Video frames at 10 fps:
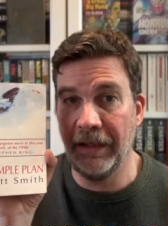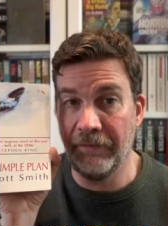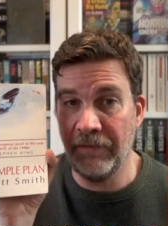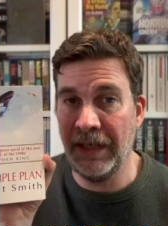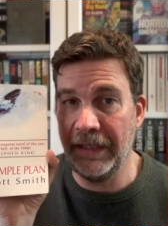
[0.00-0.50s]
I
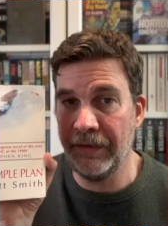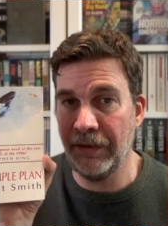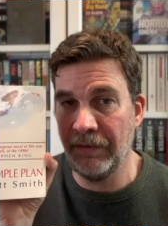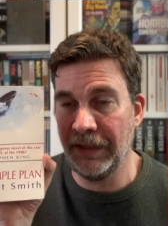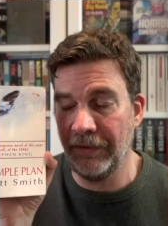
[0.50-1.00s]
really
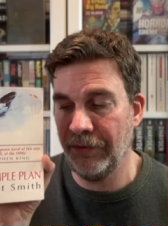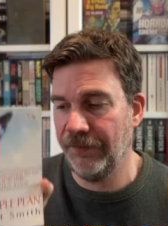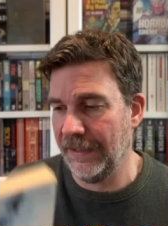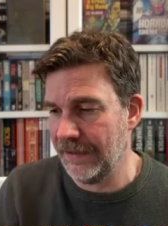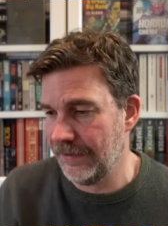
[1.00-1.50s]
do think it's a
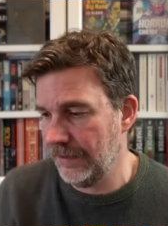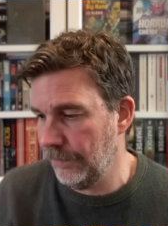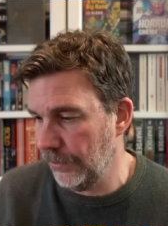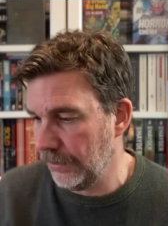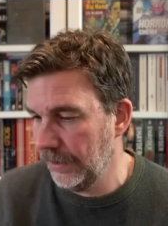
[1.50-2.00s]
fantastic
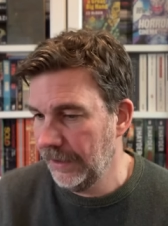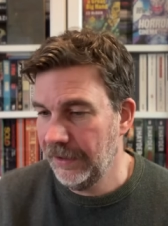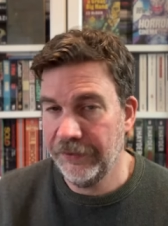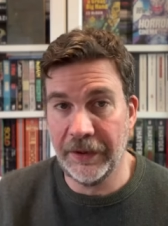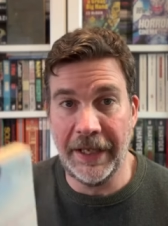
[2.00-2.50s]
book.
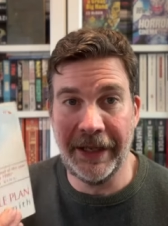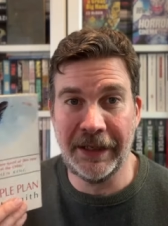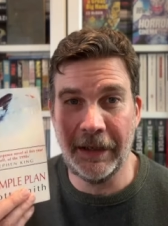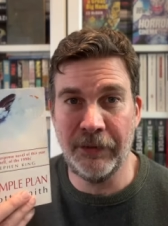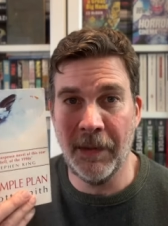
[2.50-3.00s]
So yeah,
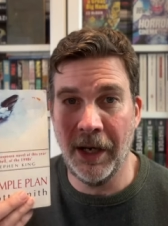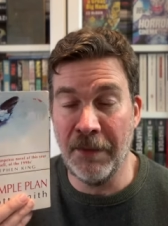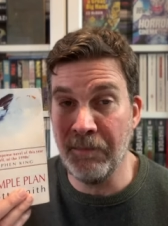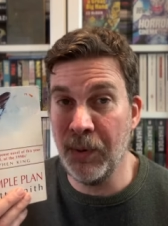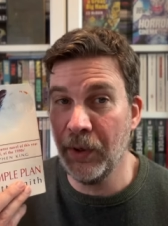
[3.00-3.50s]
that gets my
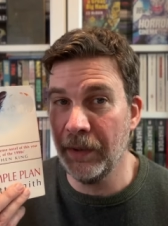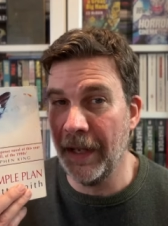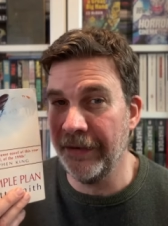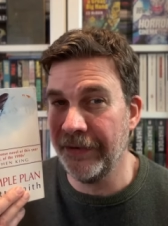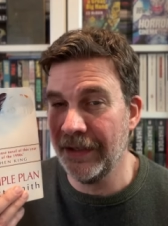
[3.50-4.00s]
book of the
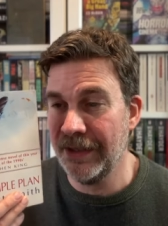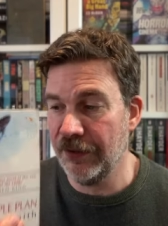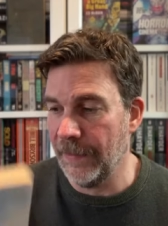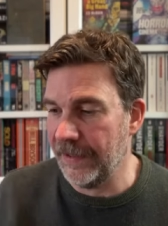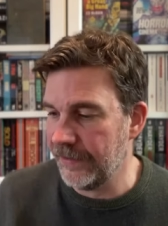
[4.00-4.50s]
month
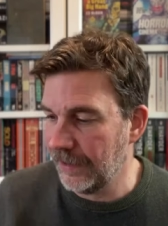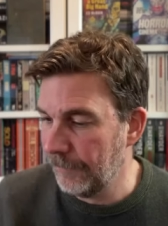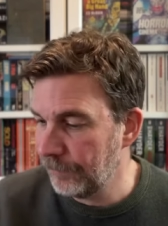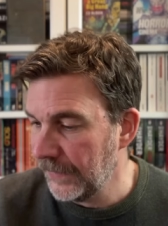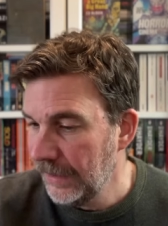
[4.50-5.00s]
this month.
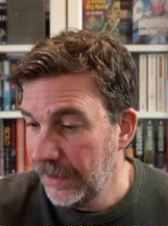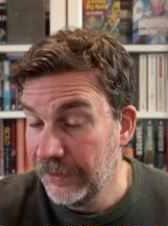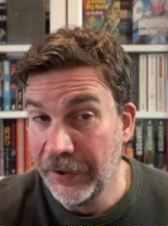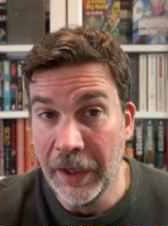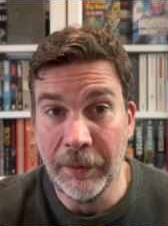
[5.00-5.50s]

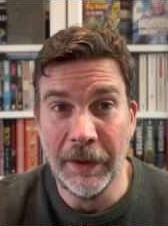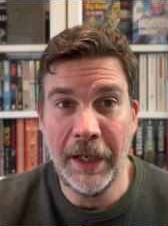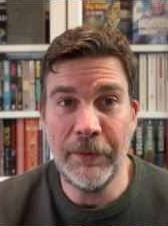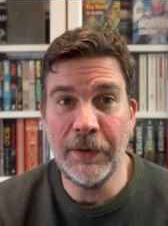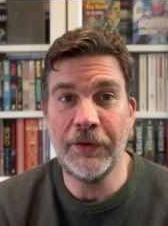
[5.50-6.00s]
So
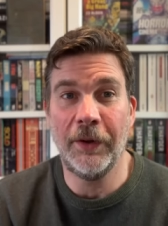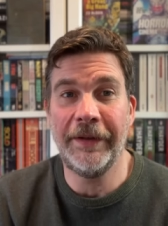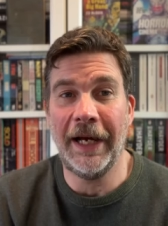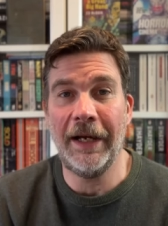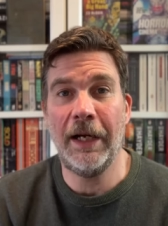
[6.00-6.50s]
hope you enjoyed
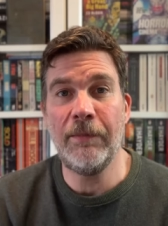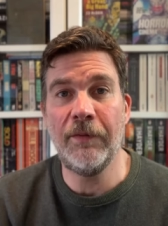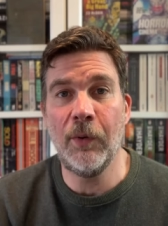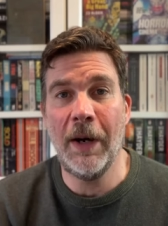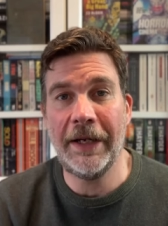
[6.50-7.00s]
that. Hope
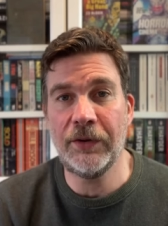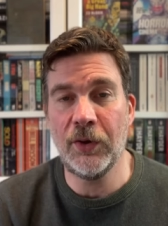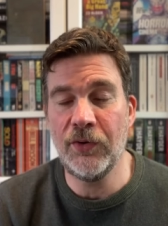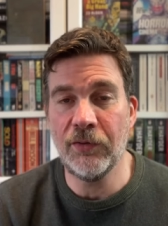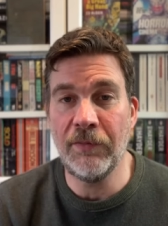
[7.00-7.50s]
you've all had
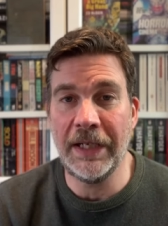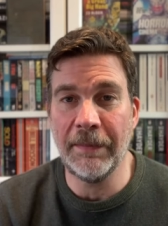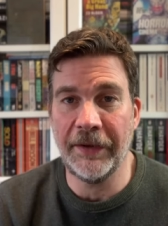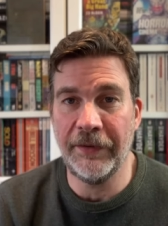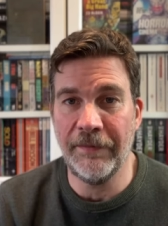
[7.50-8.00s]
good reading
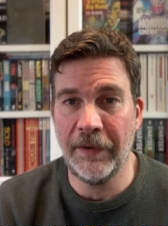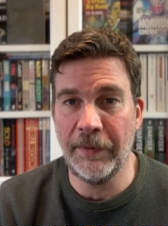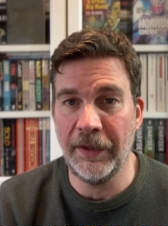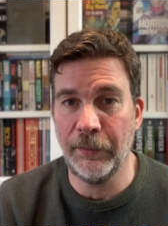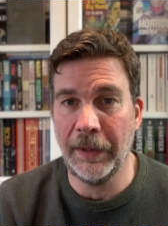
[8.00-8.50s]
months in
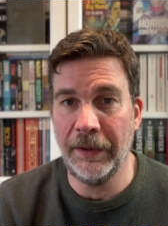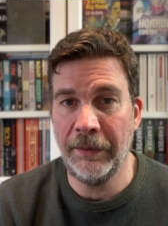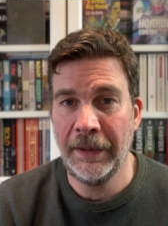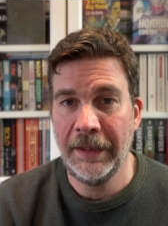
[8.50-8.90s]
February as well.